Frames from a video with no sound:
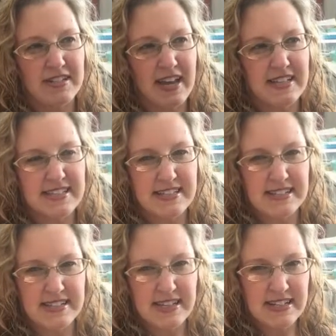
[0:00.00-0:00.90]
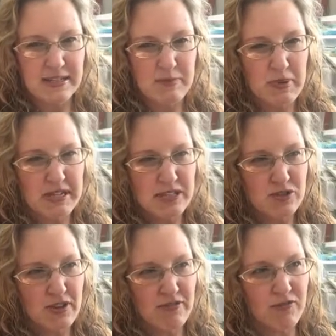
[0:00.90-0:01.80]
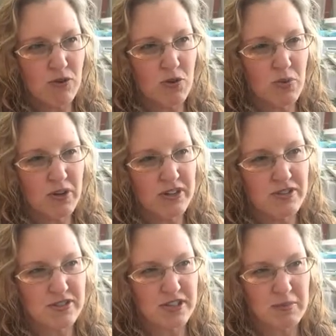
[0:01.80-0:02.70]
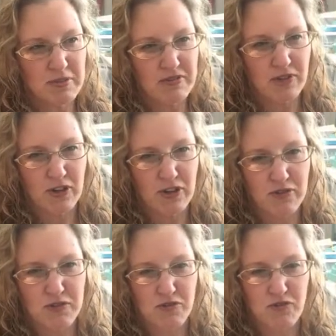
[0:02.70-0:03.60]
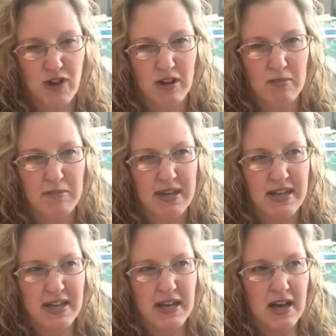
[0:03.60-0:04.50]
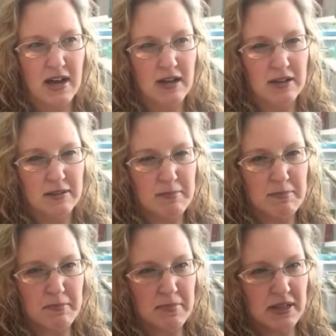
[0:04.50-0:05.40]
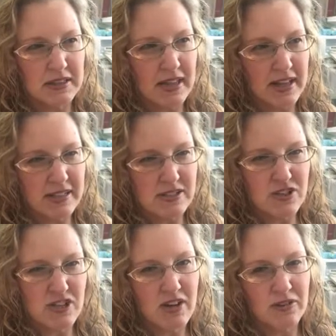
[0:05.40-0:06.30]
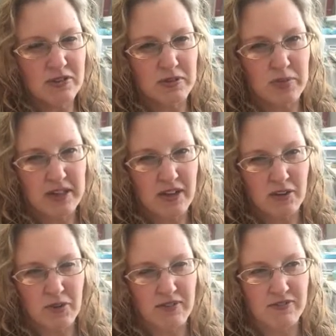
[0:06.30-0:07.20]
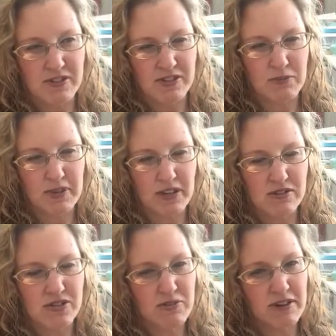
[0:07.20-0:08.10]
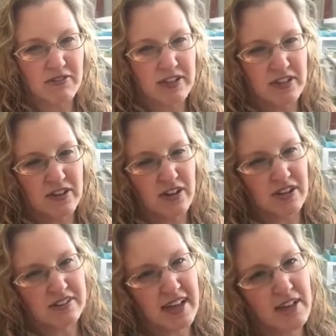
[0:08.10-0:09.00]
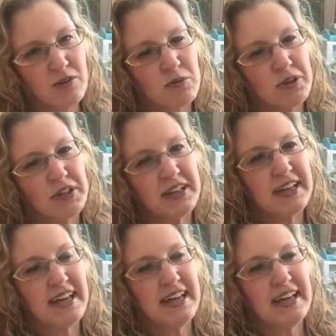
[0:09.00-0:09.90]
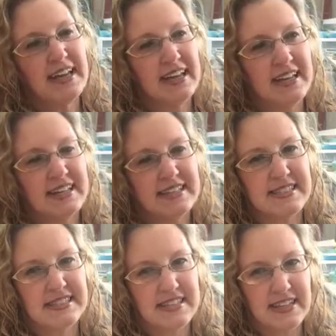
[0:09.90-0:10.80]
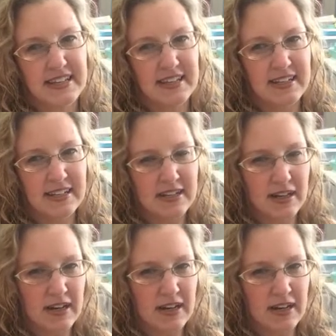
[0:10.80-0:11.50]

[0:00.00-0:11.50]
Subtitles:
Day 16 is pretty straightforward. There's a couple of photos from a light show that we go to every year called Tanglewood. It's in